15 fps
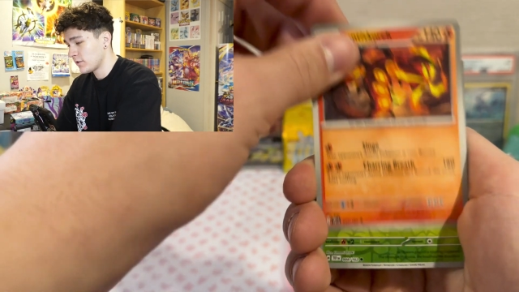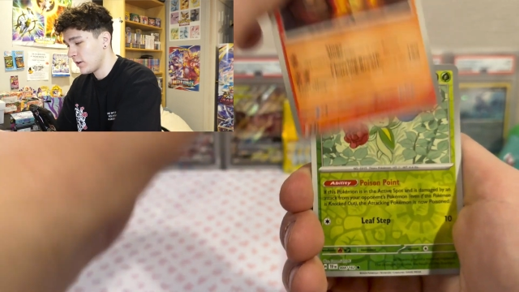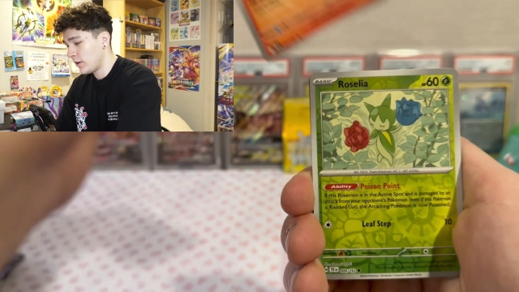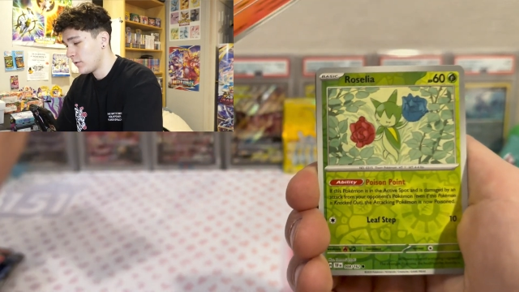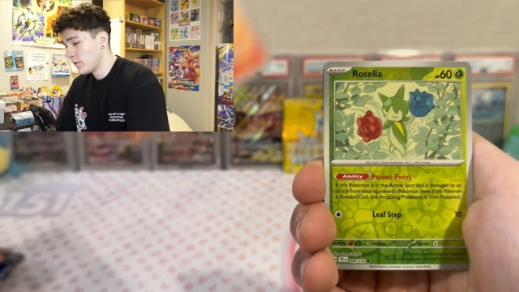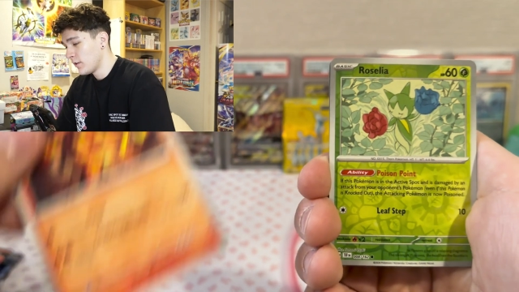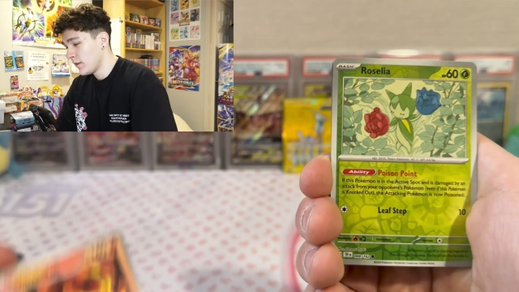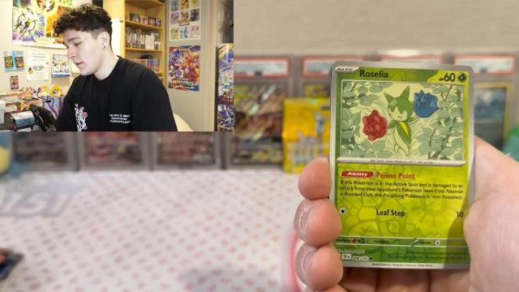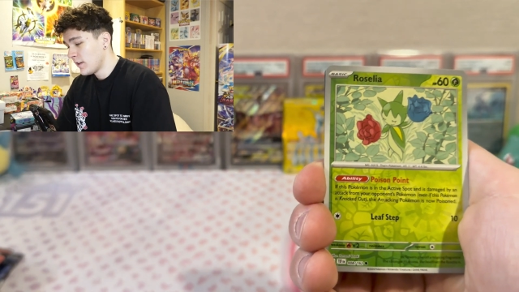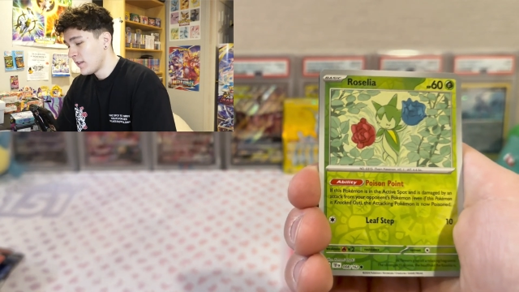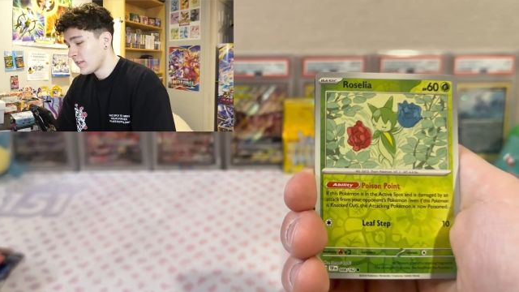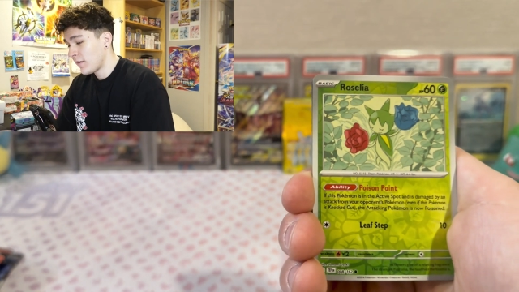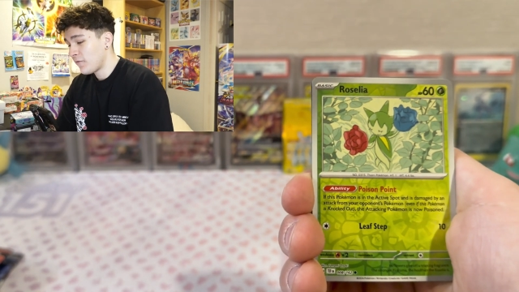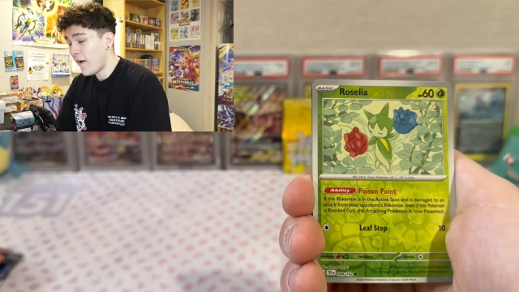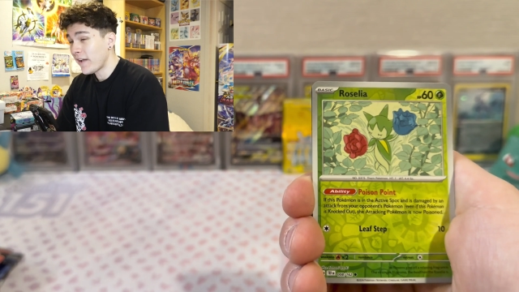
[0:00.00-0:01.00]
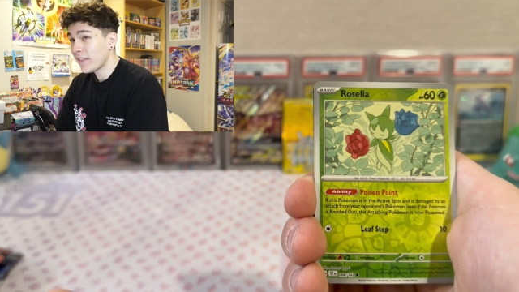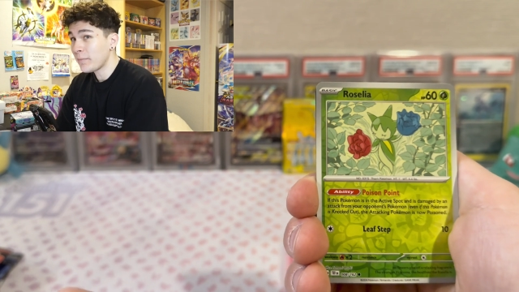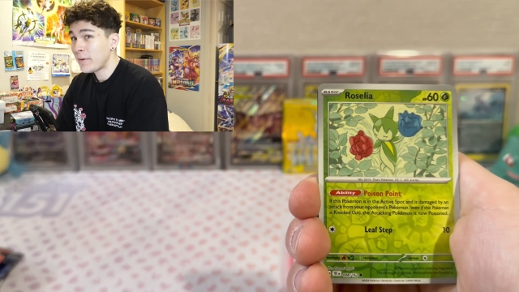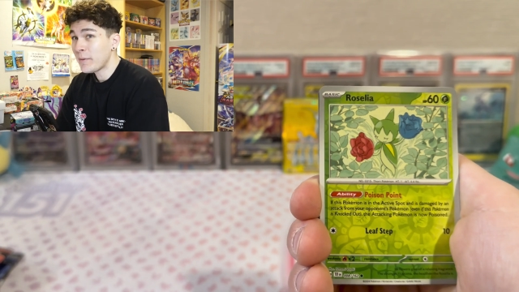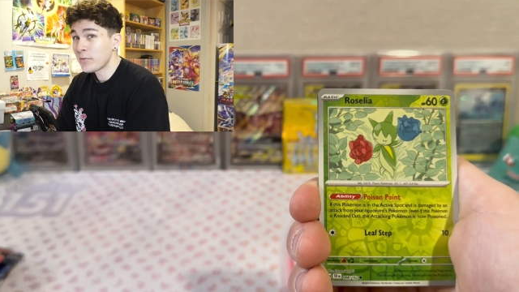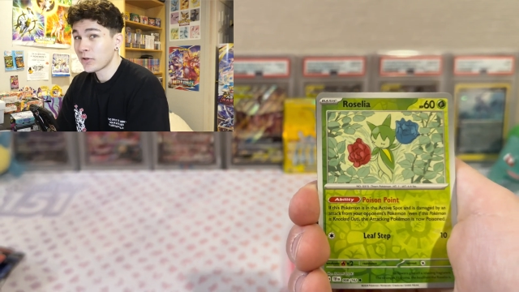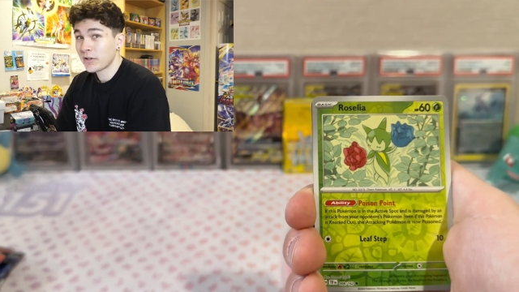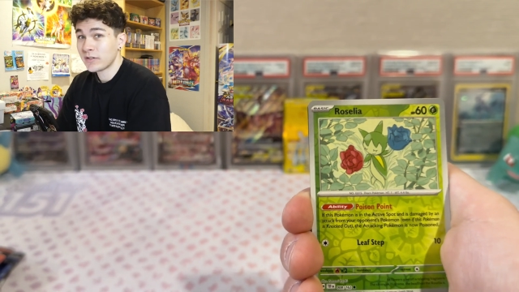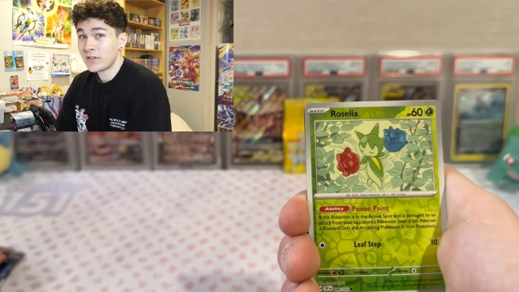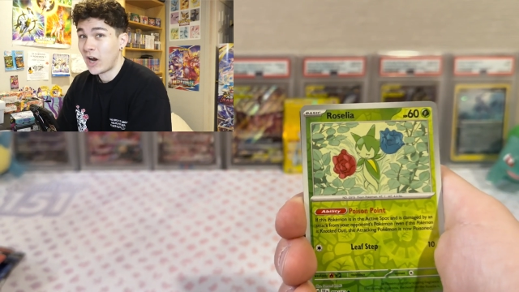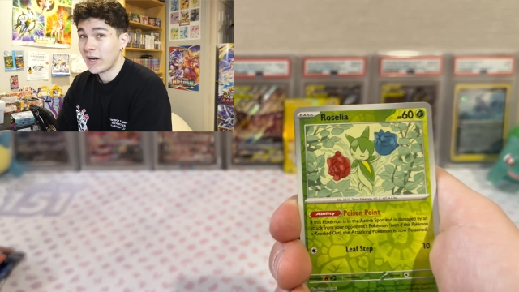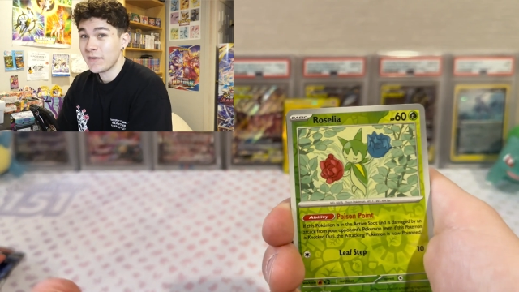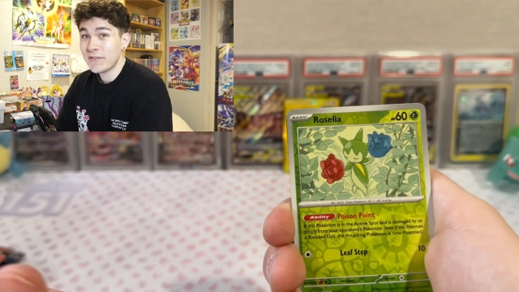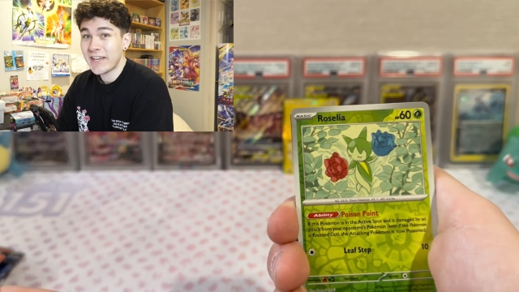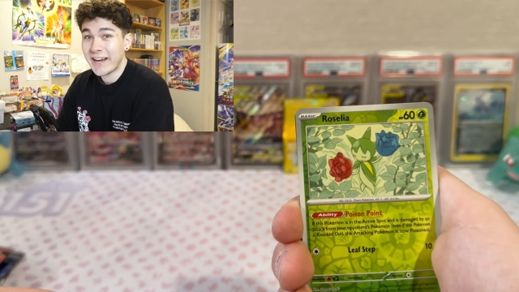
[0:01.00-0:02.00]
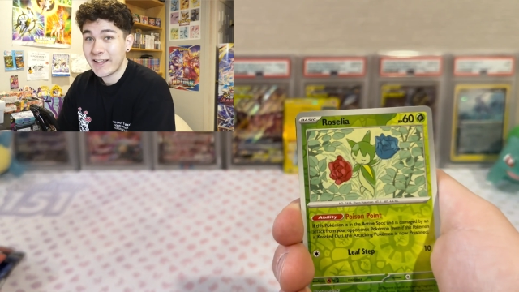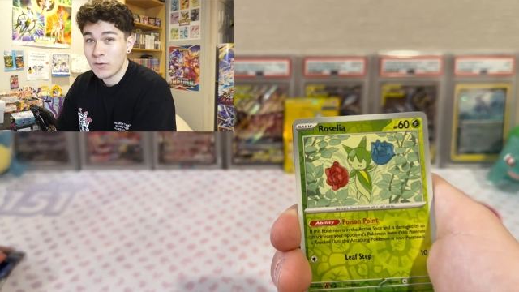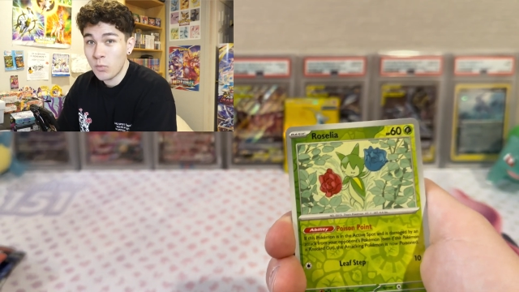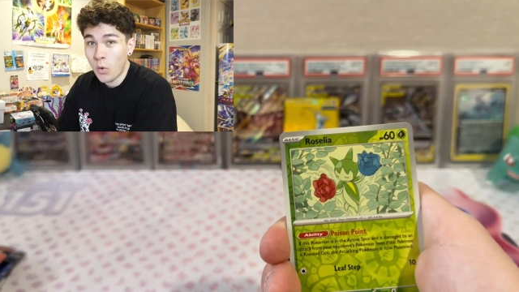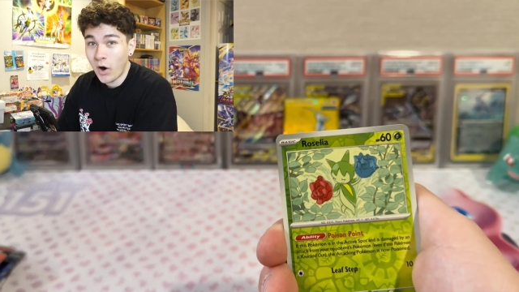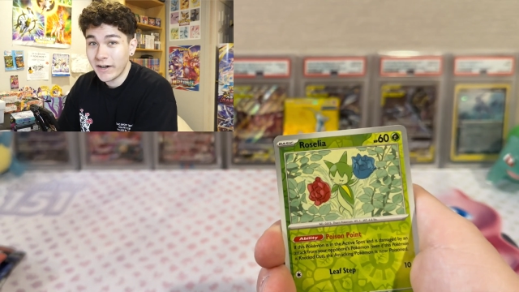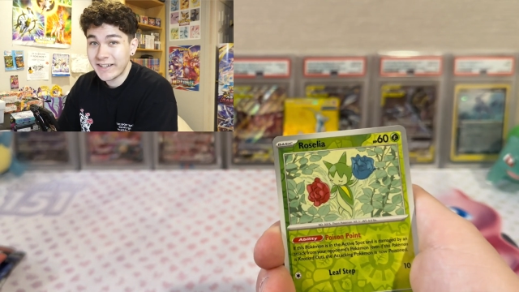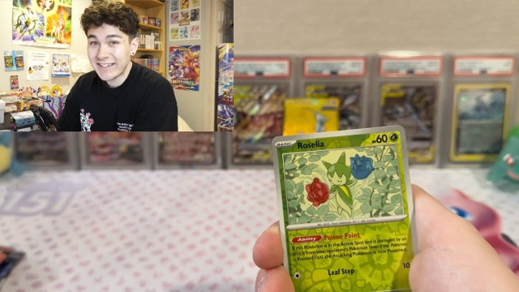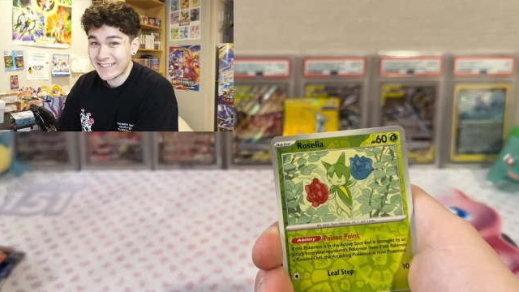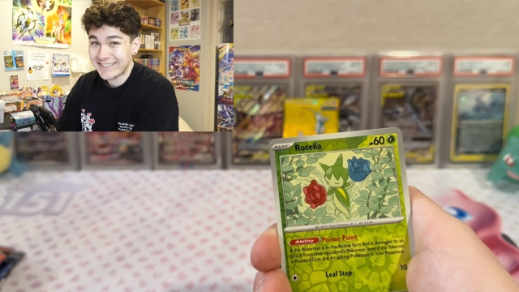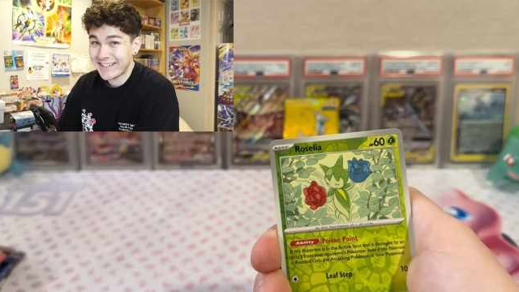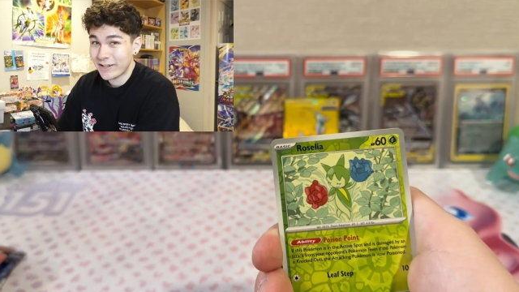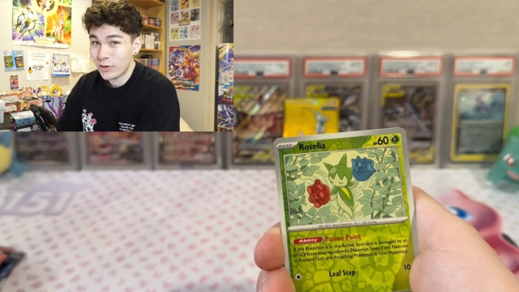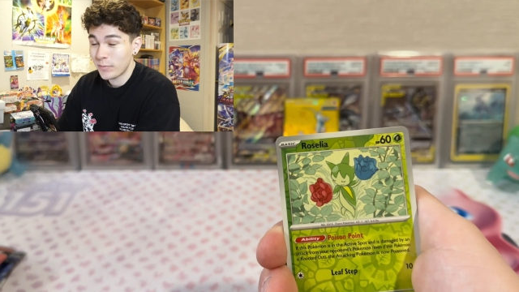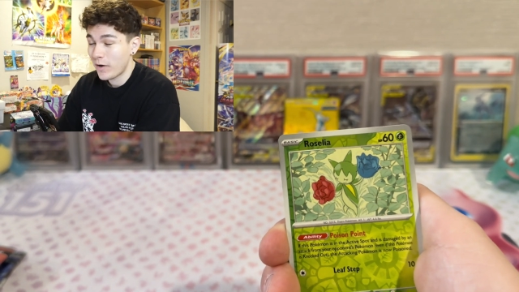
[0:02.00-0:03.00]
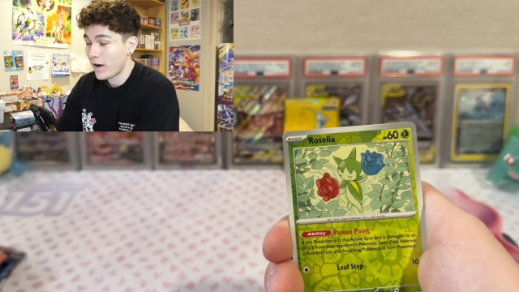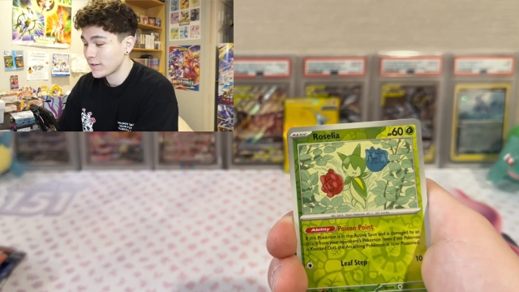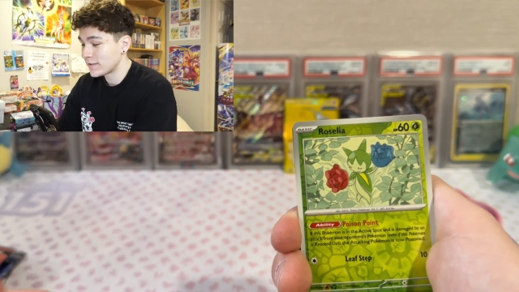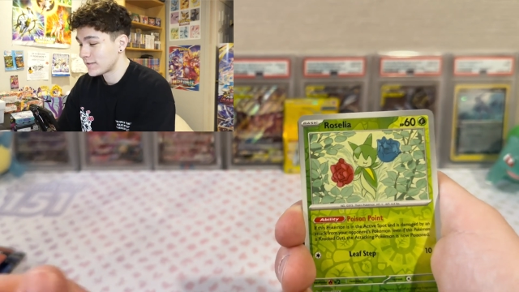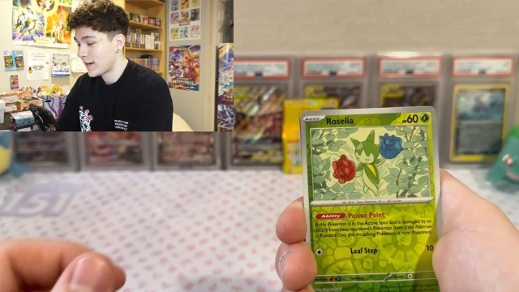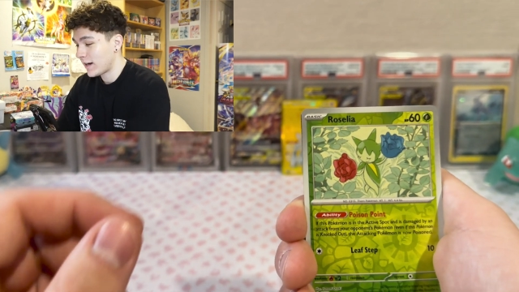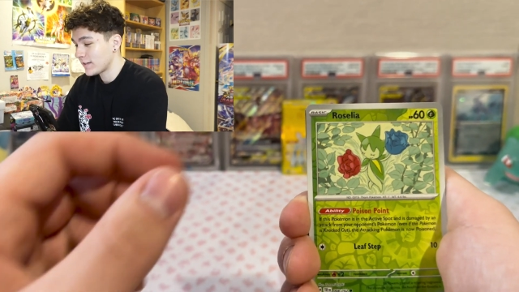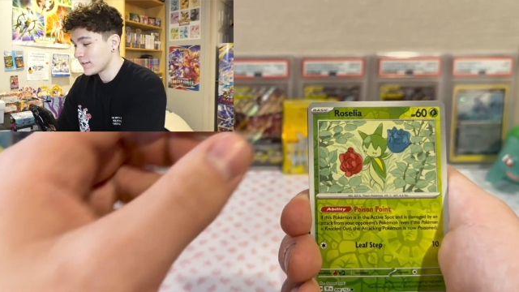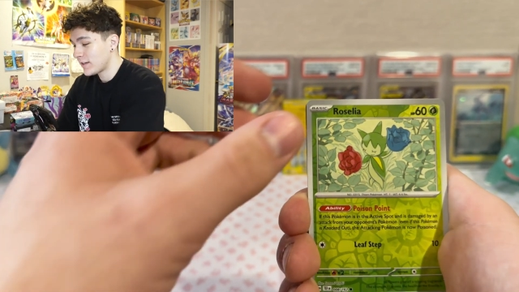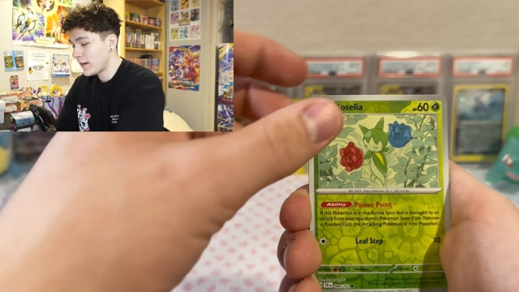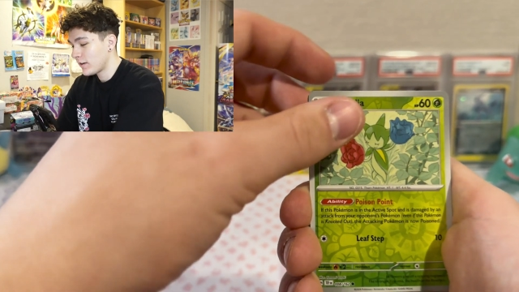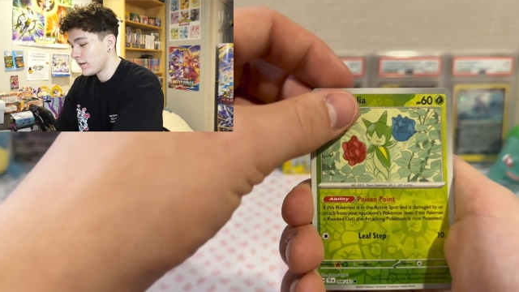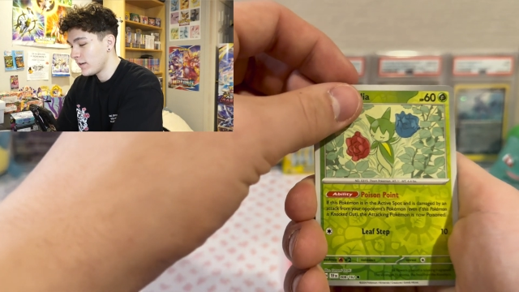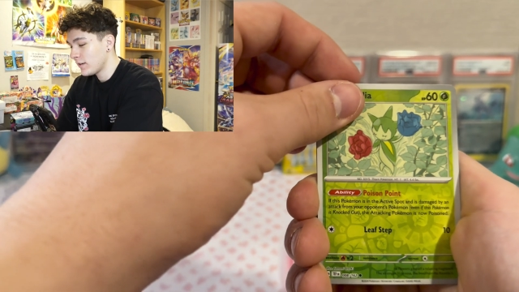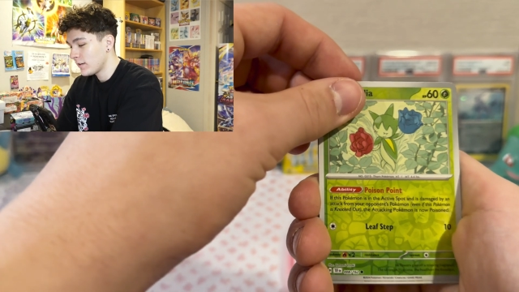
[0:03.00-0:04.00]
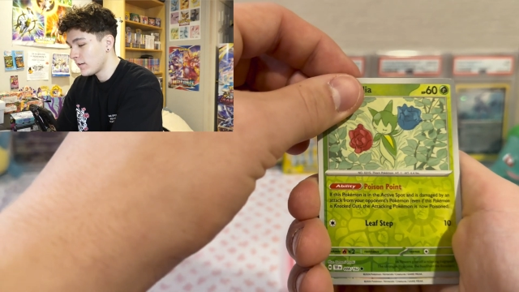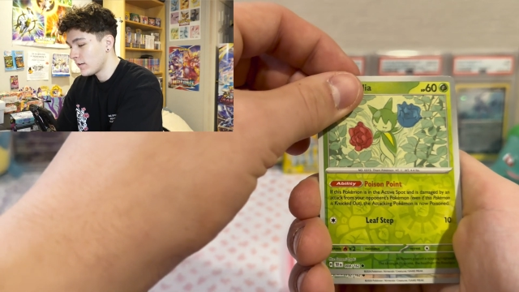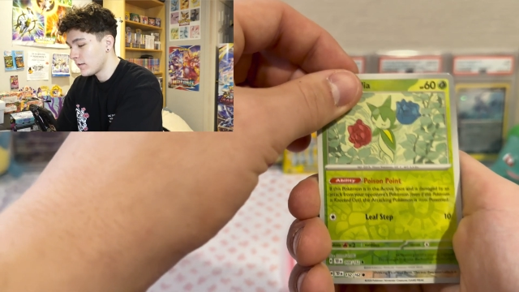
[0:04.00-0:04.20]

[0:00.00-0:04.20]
So the fact that people are not even getting 1 in a single box is kind of scary.